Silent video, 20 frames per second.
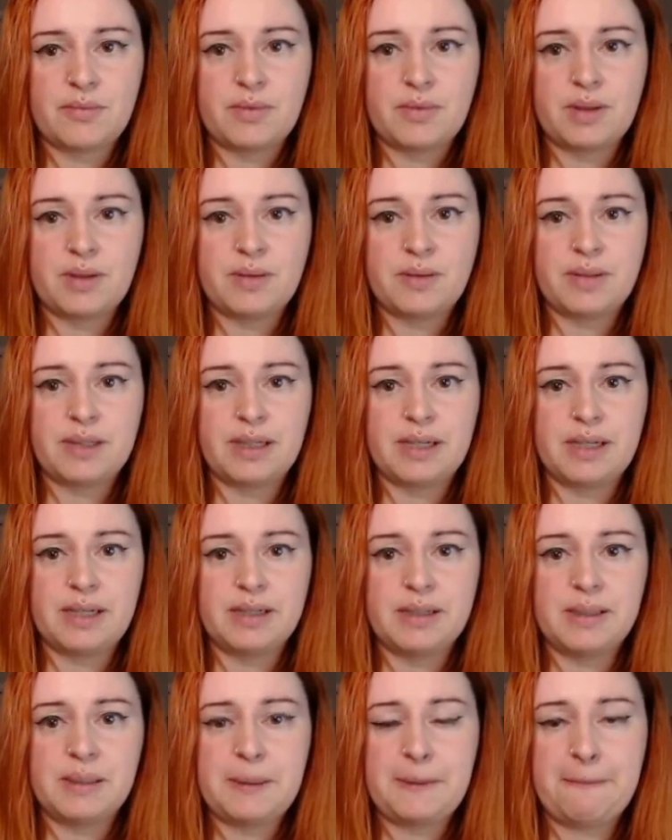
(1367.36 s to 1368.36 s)
Okay.
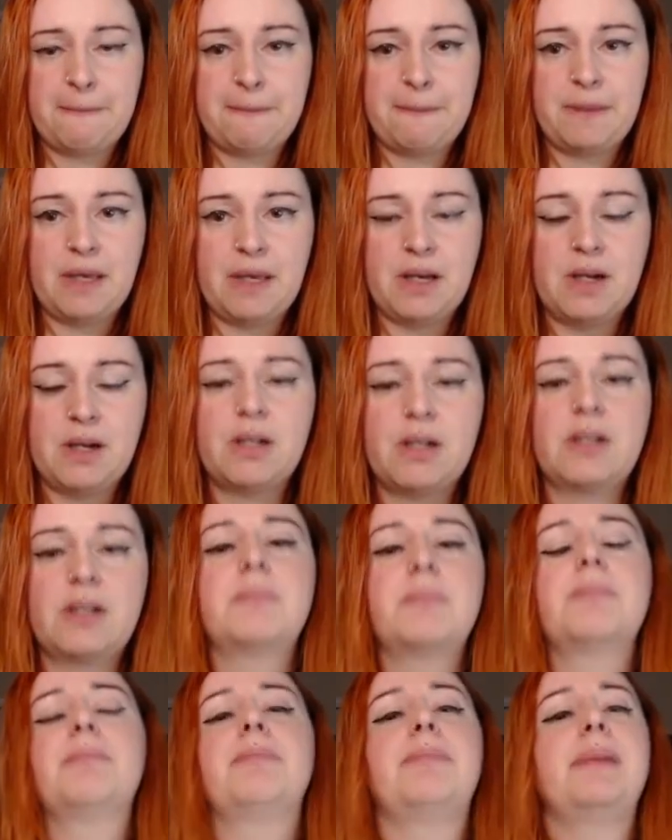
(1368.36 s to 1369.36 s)
They are
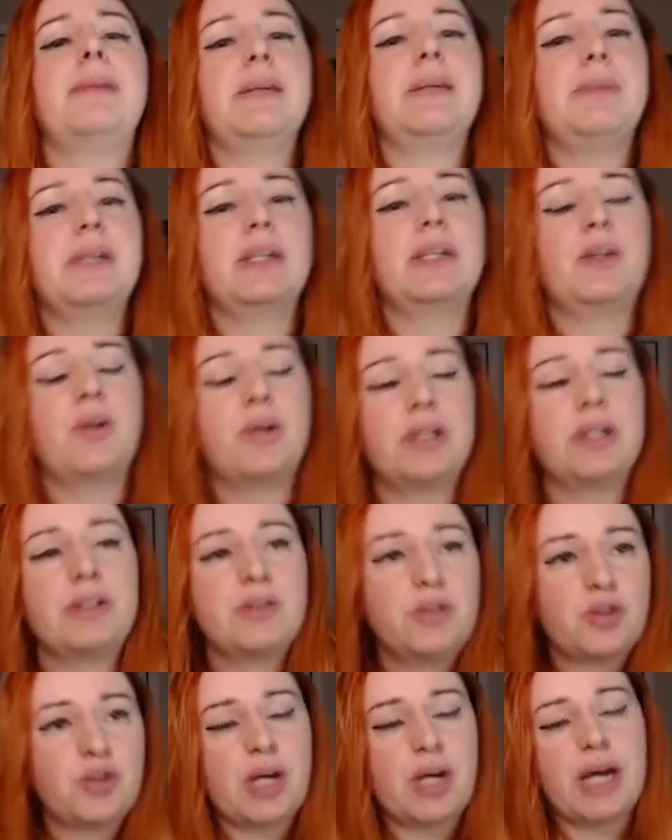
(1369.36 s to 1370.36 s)
maybe going to
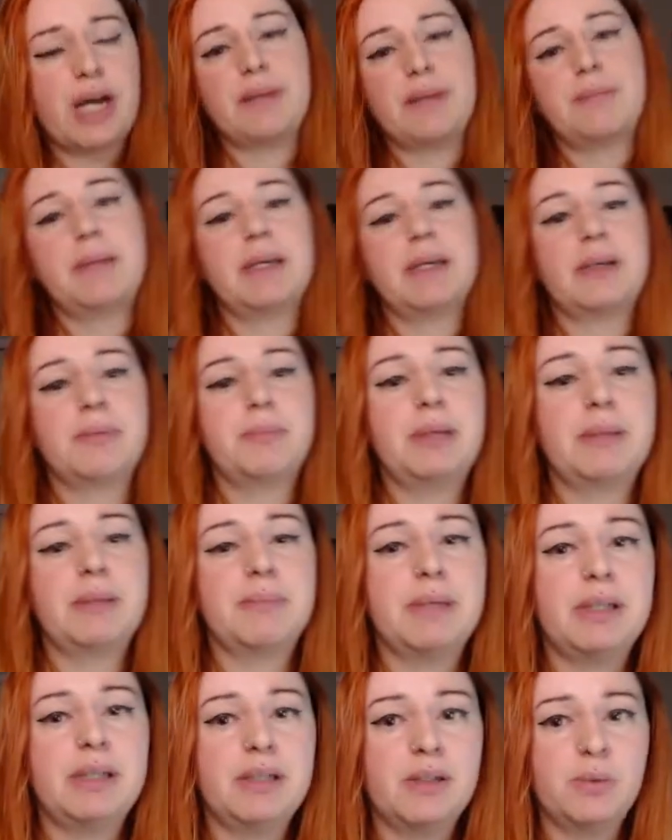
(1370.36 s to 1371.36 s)
try and make a big
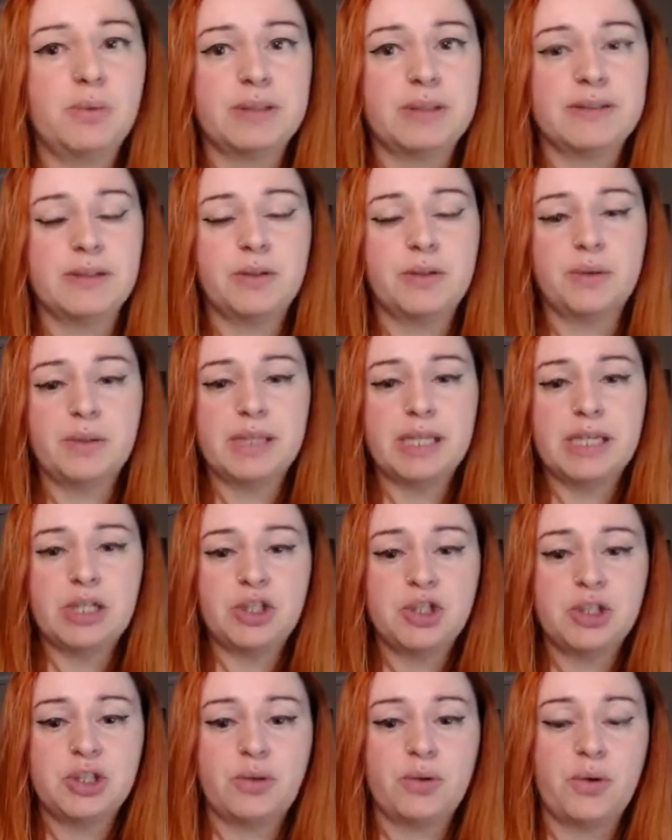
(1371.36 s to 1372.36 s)
minion with a
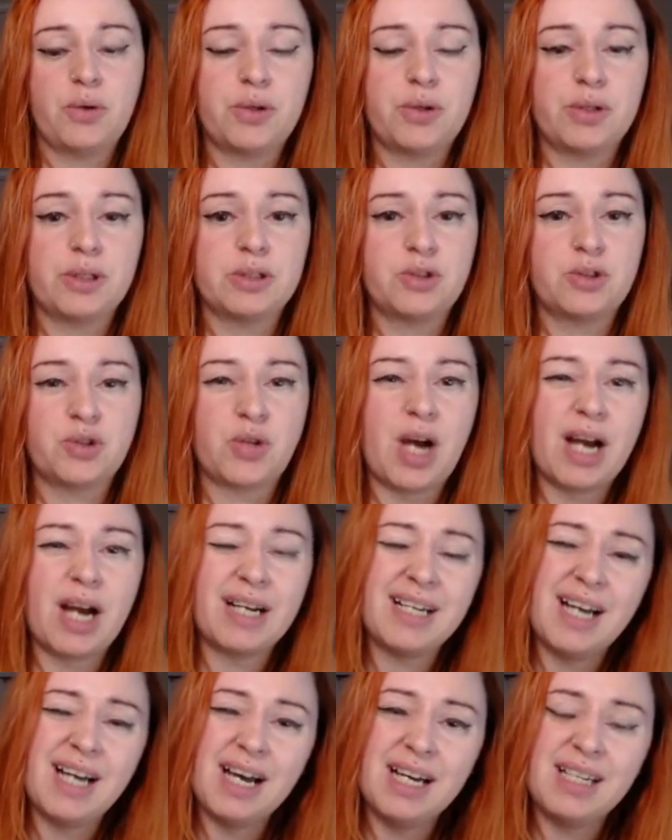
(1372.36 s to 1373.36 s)
location or a
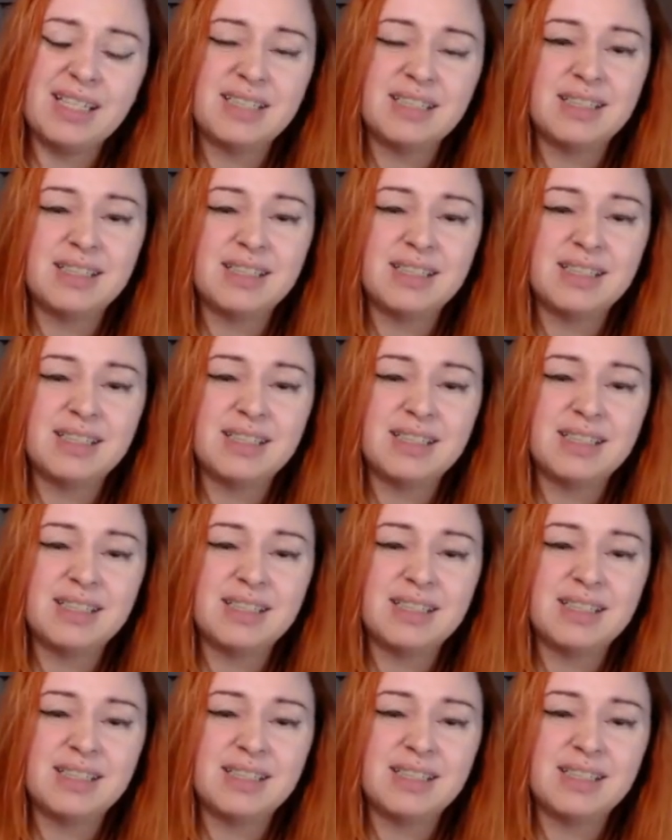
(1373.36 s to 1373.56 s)
Draka.